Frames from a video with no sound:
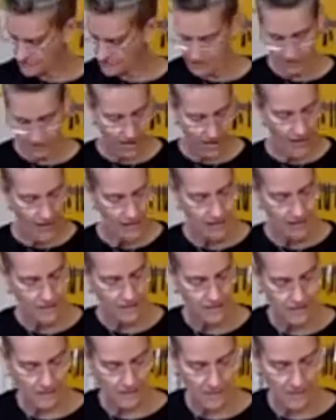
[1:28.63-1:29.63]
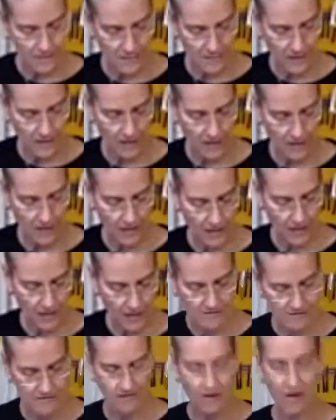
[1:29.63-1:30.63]
that different pears,
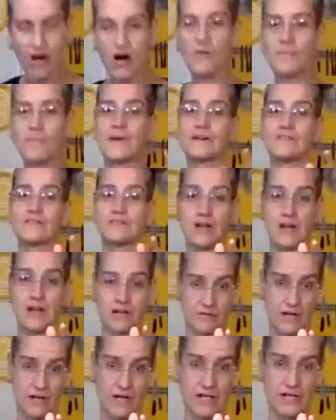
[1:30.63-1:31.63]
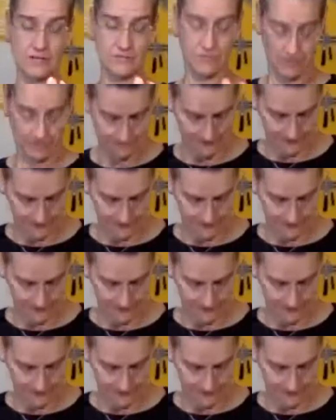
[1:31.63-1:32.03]
all pears are not created equal.